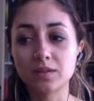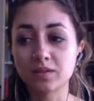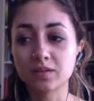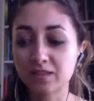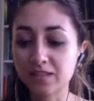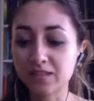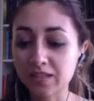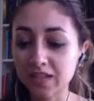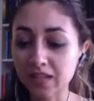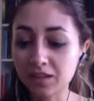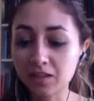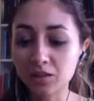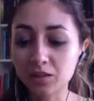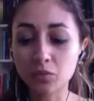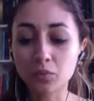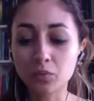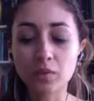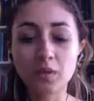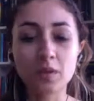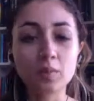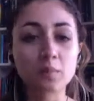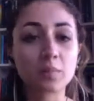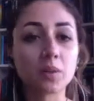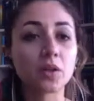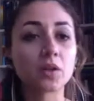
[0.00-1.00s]
death
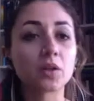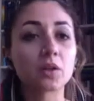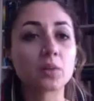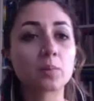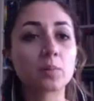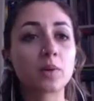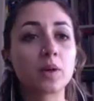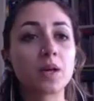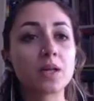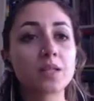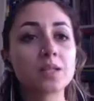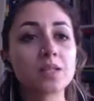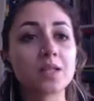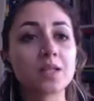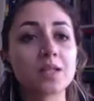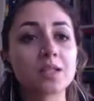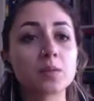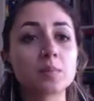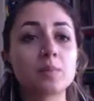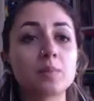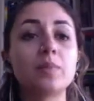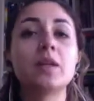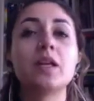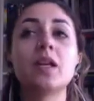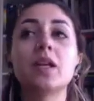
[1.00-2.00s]
rebirth process
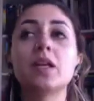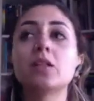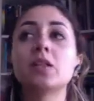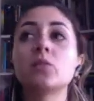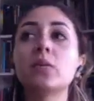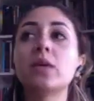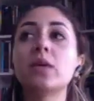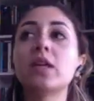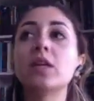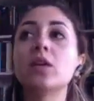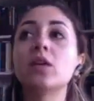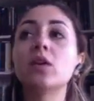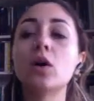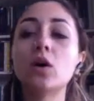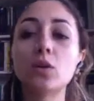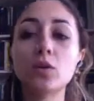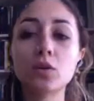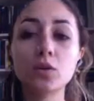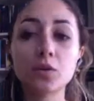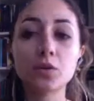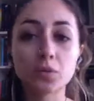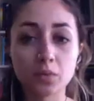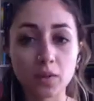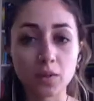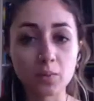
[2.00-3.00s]
because we
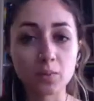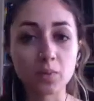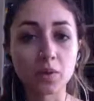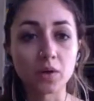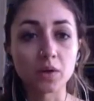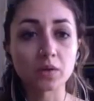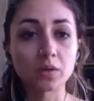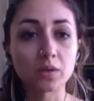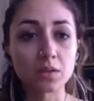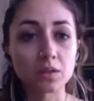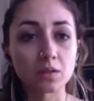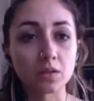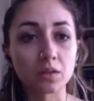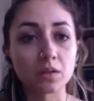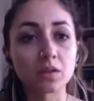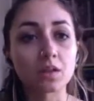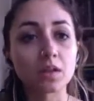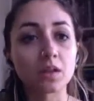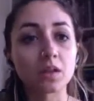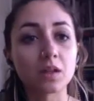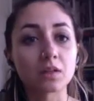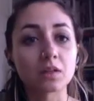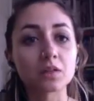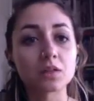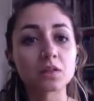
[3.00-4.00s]
know the rebirth is on
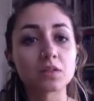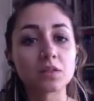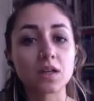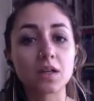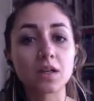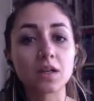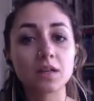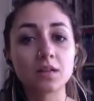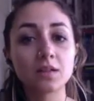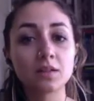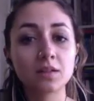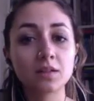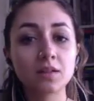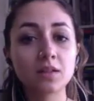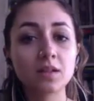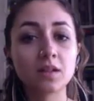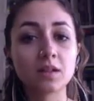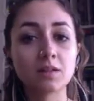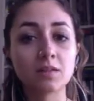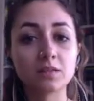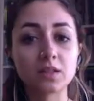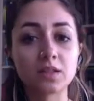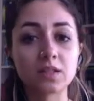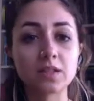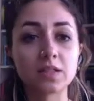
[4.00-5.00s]
the other side
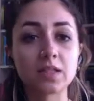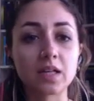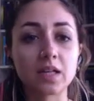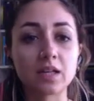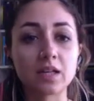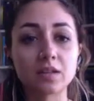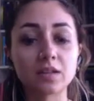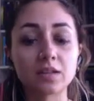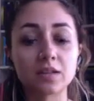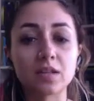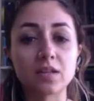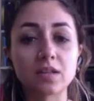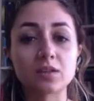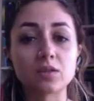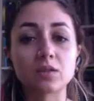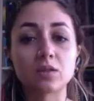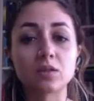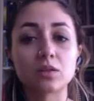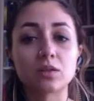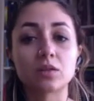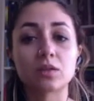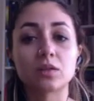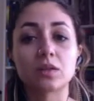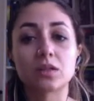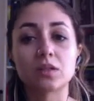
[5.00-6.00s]
of the death. And so
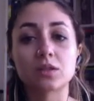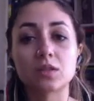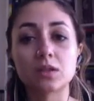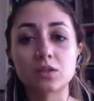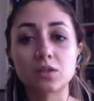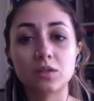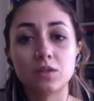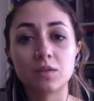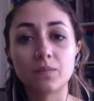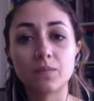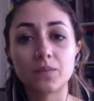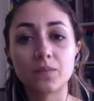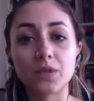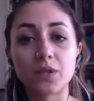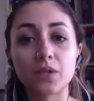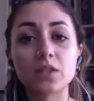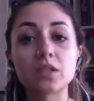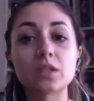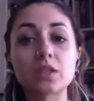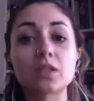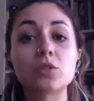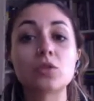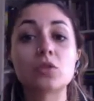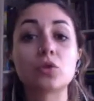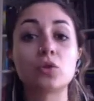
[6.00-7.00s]
there
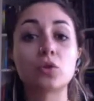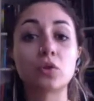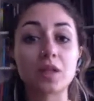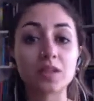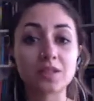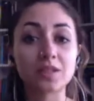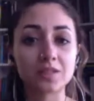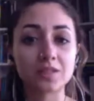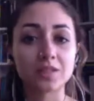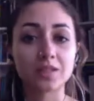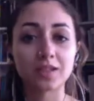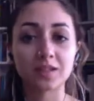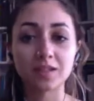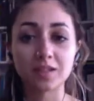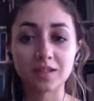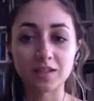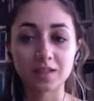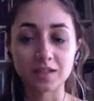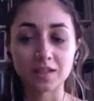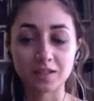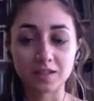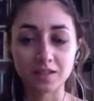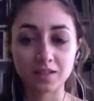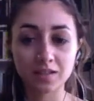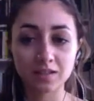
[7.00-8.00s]
is a trusting
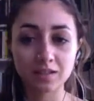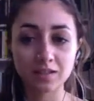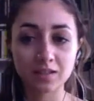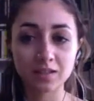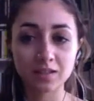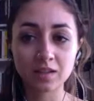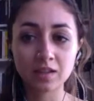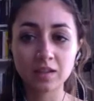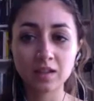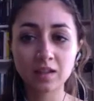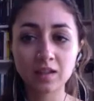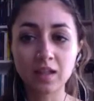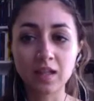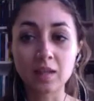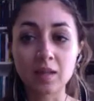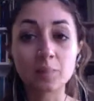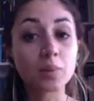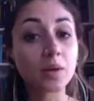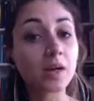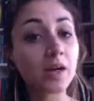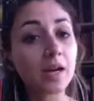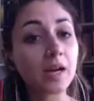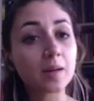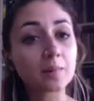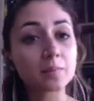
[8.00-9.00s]
in it. And
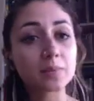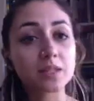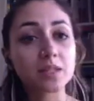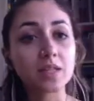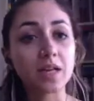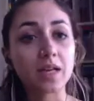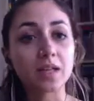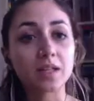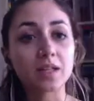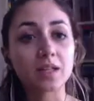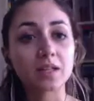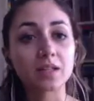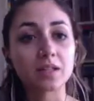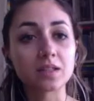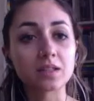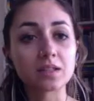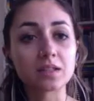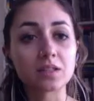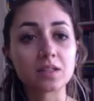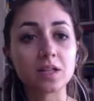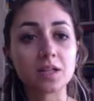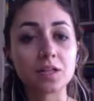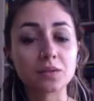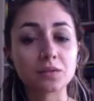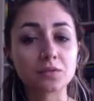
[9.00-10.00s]
perhaps that in
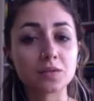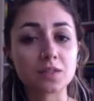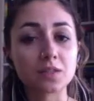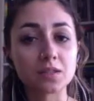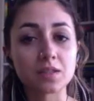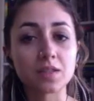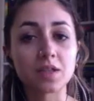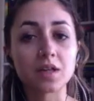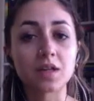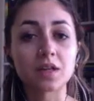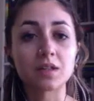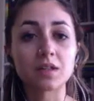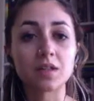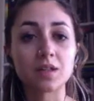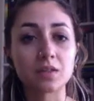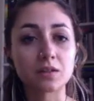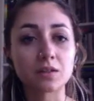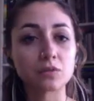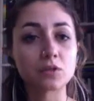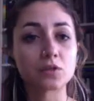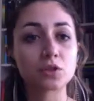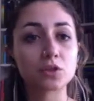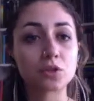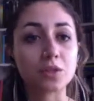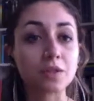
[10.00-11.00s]
itself is that kind
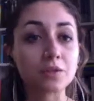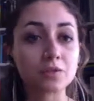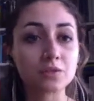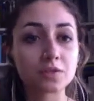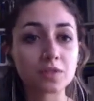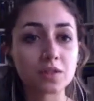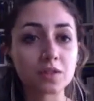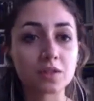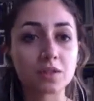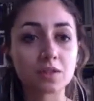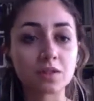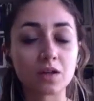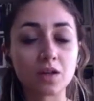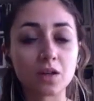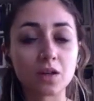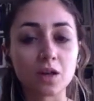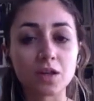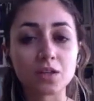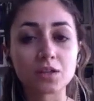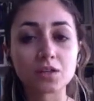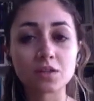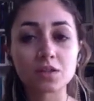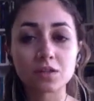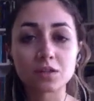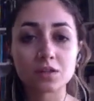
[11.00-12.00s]
of shift in
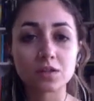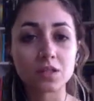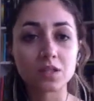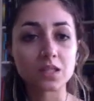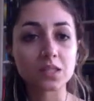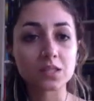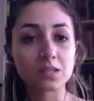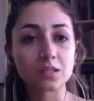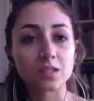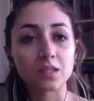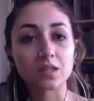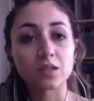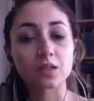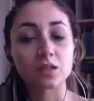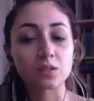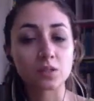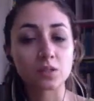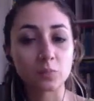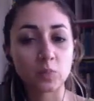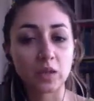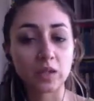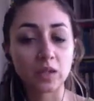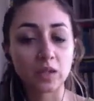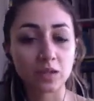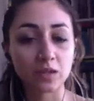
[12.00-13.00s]
consciousness that you're
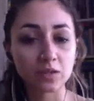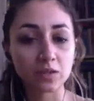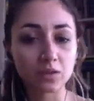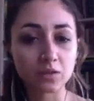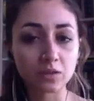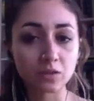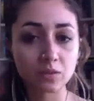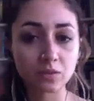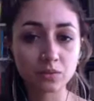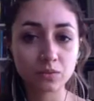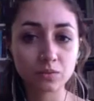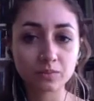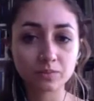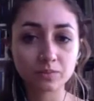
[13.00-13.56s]
speaking to.